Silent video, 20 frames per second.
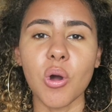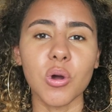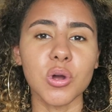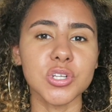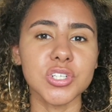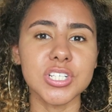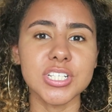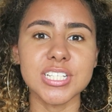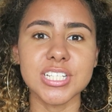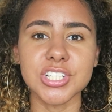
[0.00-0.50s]

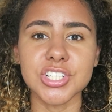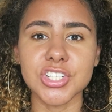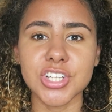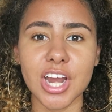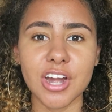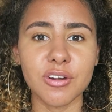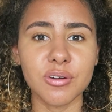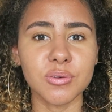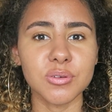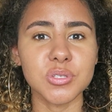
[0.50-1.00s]
or just in
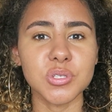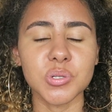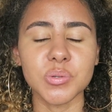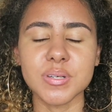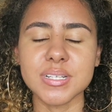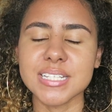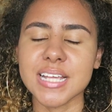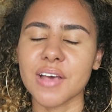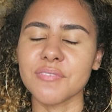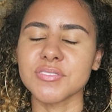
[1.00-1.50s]
general to
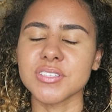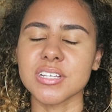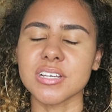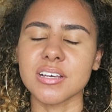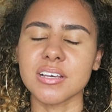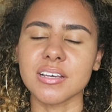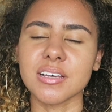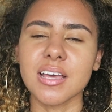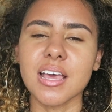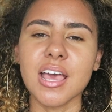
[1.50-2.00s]
always have
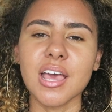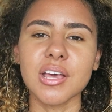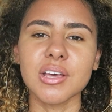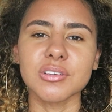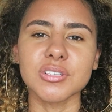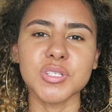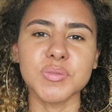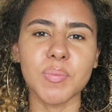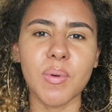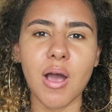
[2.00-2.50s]
to
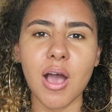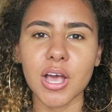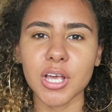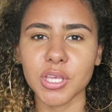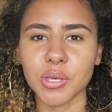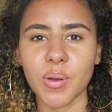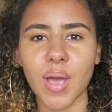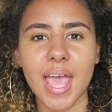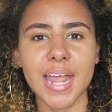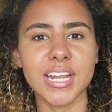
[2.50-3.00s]

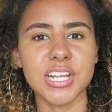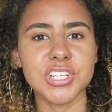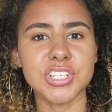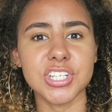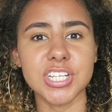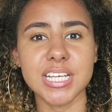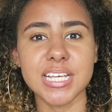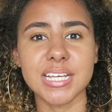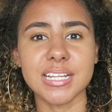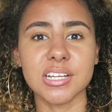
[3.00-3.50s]
spark your
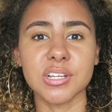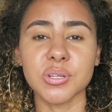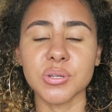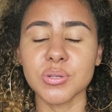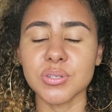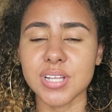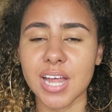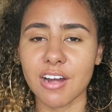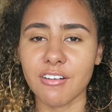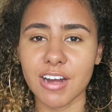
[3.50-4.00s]
energy in a
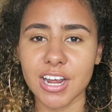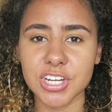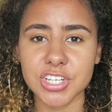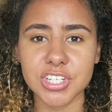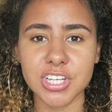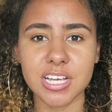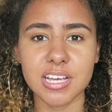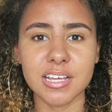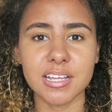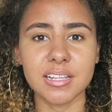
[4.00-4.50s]
new
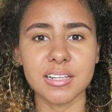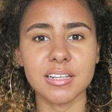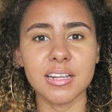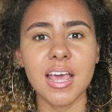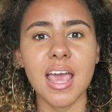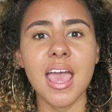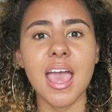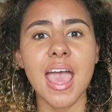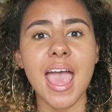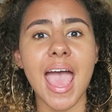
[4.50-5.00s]

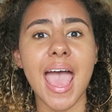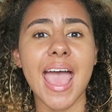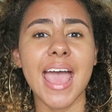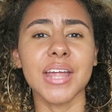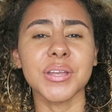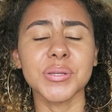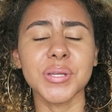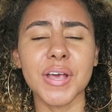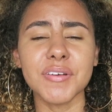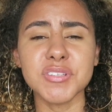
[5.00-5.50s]
direction,
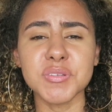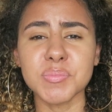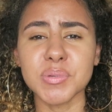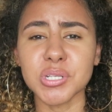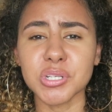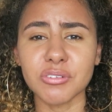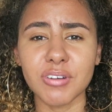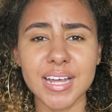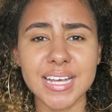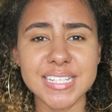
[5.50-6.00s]
and you have to
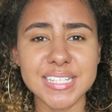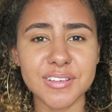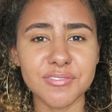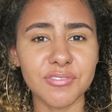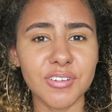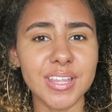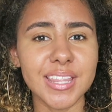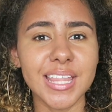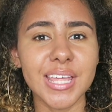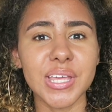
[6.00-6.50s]
be
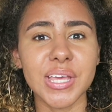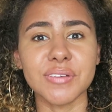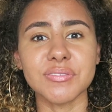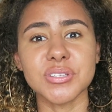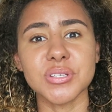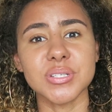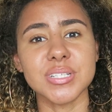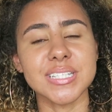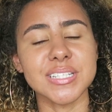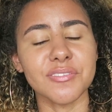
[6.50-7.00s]
creative with it. You
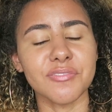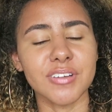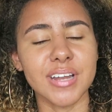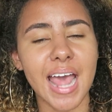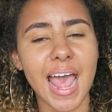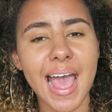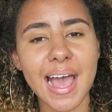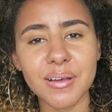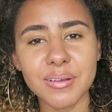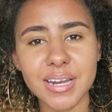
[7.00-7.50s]
have to use
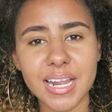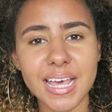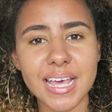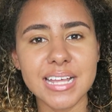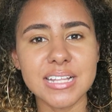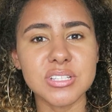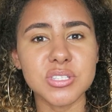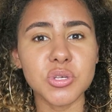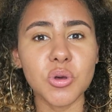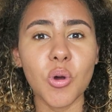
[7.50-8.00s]
different
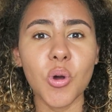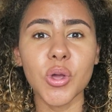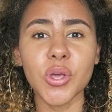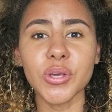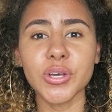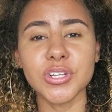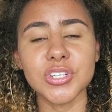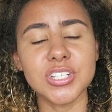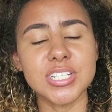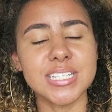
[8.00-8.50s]
outlets or
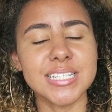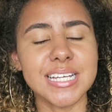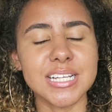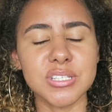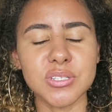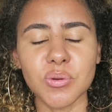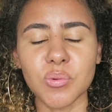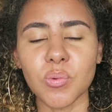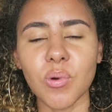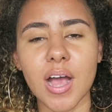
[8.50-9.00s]
you can just
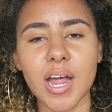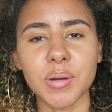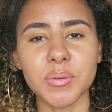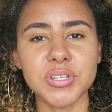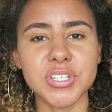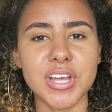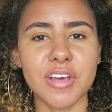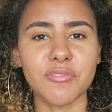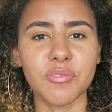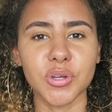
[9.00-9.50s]
stick to one,
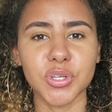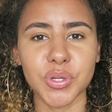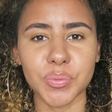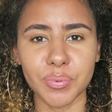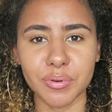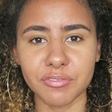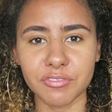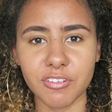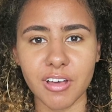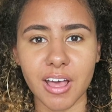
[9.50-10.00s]
whichever one you
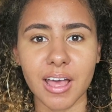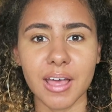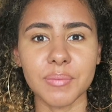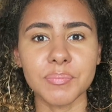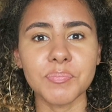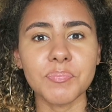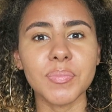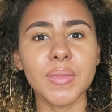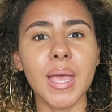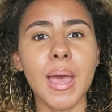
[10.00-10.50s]
prefer.